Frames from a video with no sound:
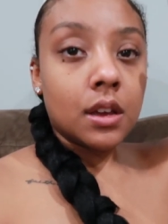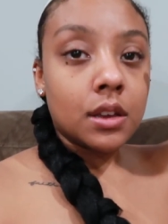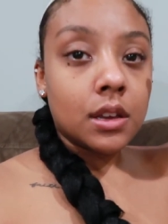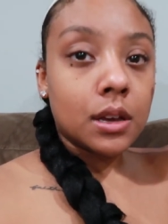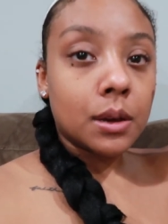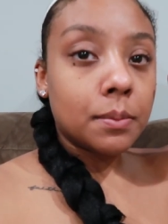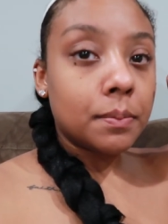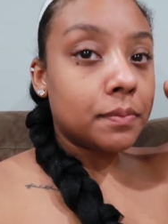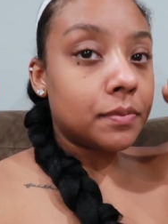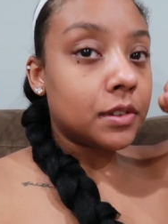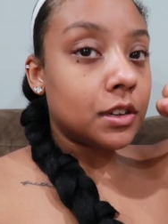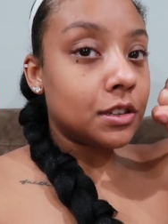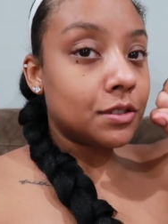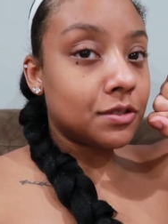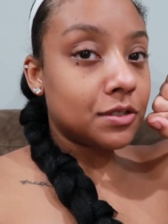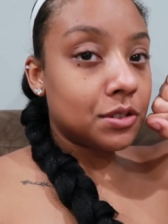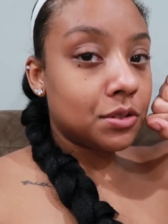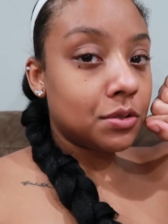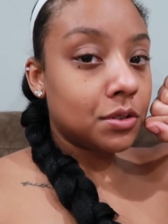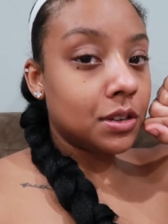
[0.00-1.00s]
yep, thanks
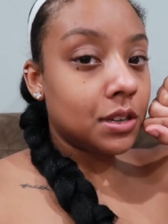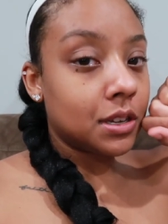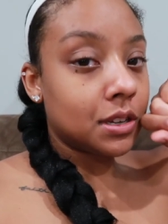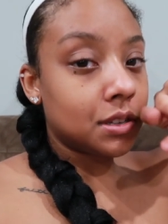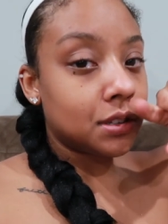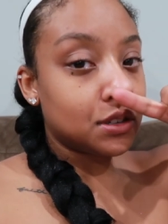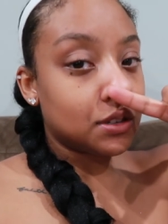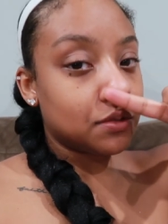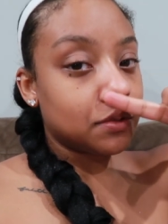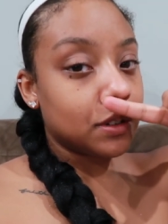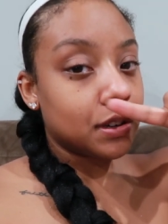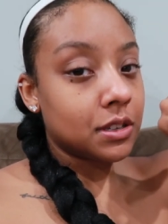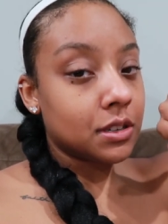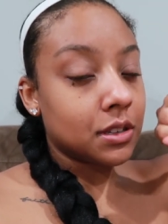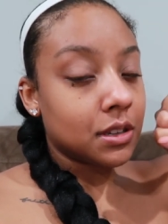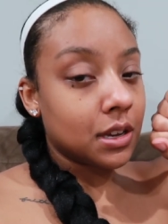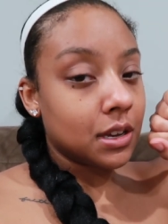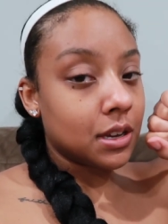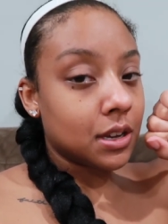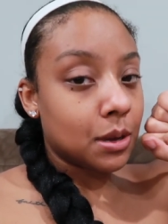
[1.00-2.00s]
for tuning in. Don't forget
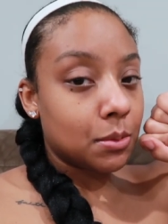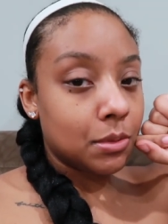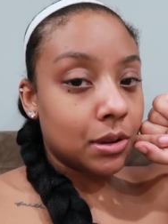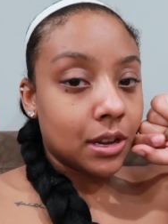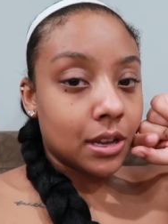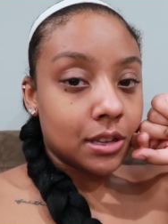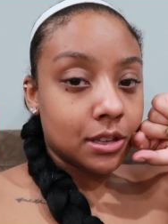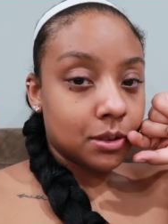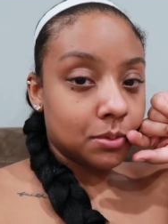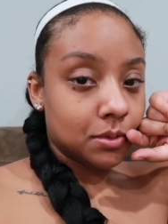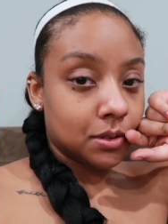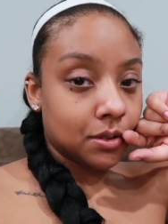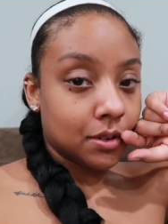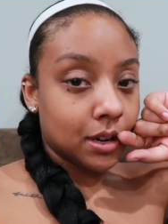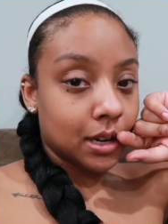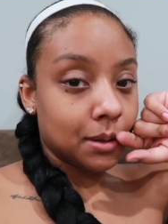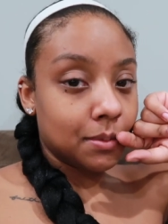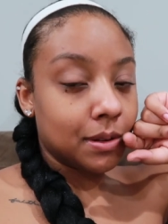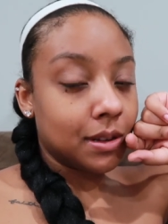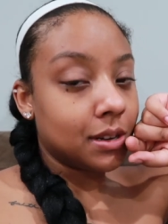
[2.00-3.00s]
to like, comment, and
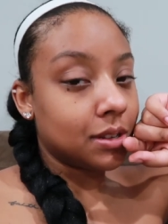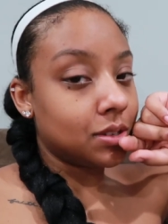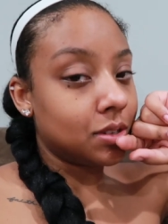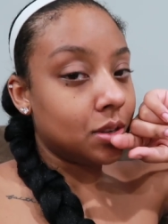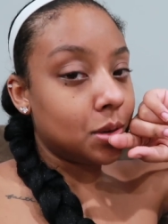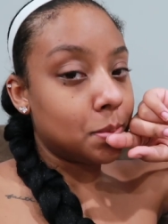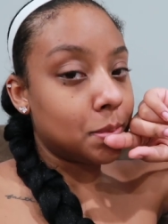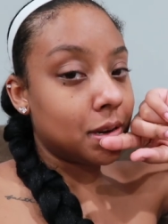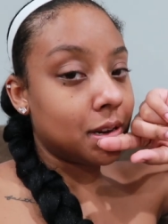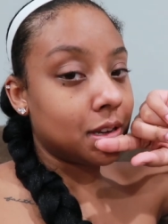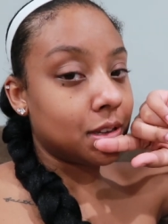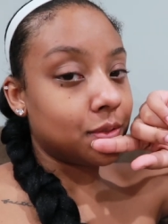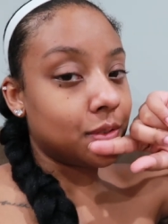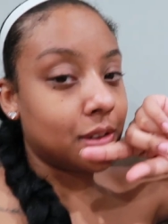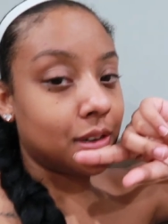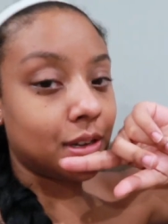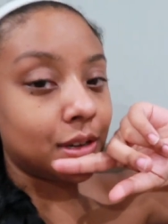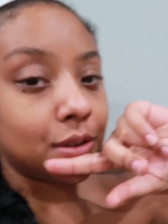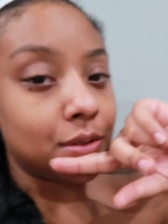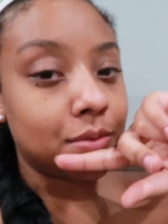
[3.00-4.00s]
subscribe, and I'll see you in my next
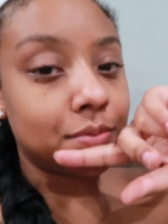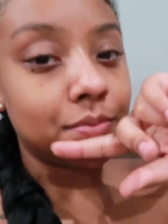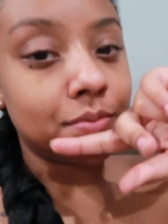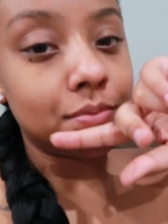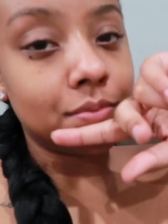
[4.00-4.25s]
video.